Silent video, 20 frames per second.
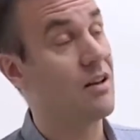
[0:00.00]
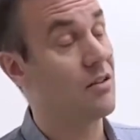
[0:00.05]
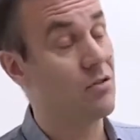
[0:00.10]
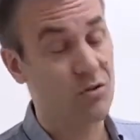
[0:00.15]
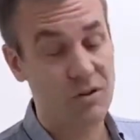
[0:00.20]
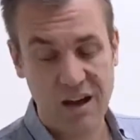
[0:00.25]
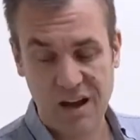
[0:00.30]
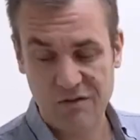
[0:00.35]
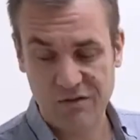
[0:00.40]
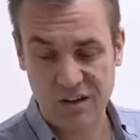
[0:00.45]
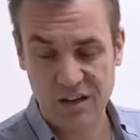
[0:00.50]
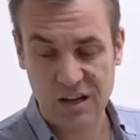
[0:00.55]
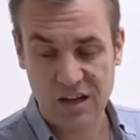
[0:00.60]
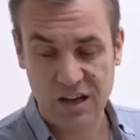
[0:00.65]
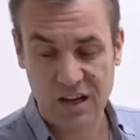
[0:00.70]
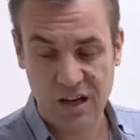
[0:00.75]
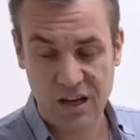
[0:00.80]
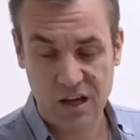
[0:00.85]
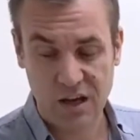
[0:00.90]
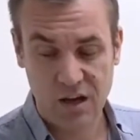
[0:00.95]
I don't have any
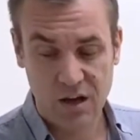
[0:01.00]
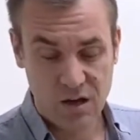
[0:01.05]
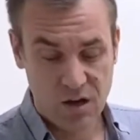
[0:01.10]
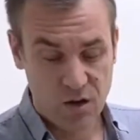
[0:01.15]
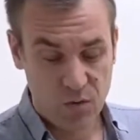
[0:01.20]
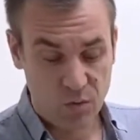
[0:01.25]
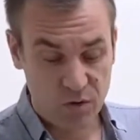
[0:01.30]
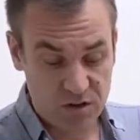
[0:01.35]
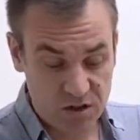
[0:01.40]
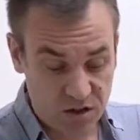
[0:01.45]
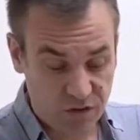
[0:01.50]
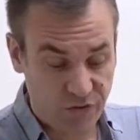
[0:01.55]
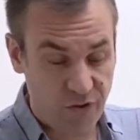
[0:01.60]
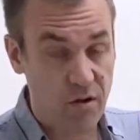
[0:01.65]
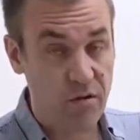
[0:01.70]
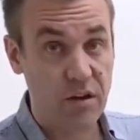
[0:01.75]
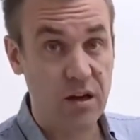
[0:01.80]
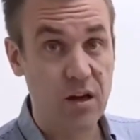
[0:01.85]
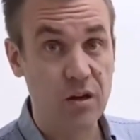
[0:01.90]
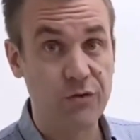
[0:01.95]
here, which is
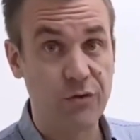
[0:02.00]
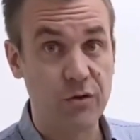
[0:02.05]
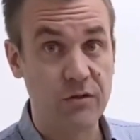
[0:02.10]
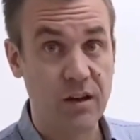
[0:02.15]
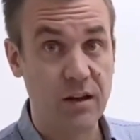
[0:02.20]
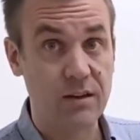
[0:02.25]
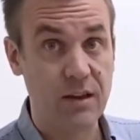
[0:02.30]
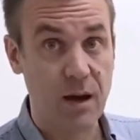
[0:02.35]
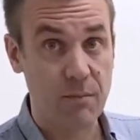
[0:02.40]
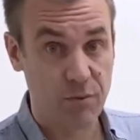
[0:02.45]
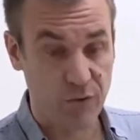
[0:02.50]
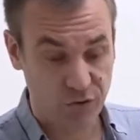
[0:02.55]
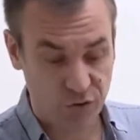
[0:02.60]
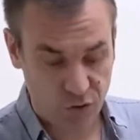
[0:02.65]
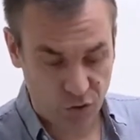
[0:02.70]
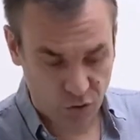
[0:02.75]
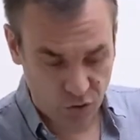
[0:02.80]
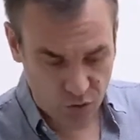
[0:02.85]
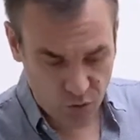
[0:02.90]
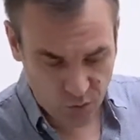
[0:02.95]
very good for that type of
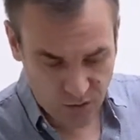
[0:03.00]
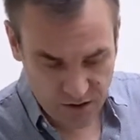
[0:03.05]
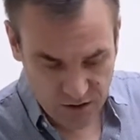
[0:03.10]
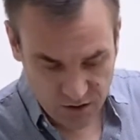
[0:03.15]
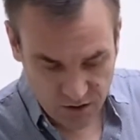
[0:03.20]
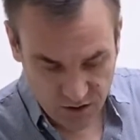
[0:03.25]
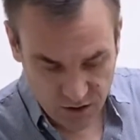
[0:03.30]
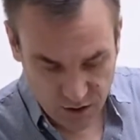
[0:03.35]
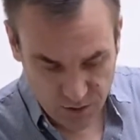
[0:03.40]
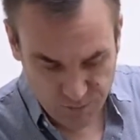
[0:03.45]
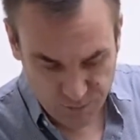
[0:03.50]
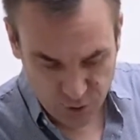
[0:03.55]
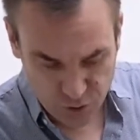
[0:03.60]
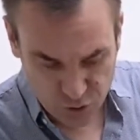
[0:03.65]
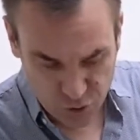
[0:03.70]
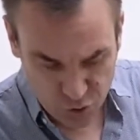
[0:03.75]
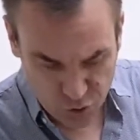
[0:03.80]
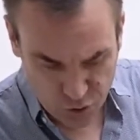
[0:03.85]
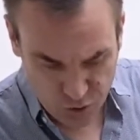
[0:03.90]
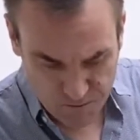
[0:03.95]
cork. When you're gonna
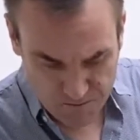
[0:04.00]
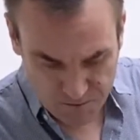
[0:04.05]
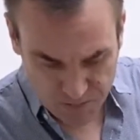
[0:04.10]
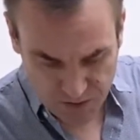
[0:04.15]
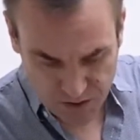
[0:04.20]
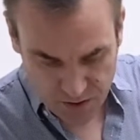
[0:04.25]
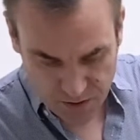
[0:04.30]
put two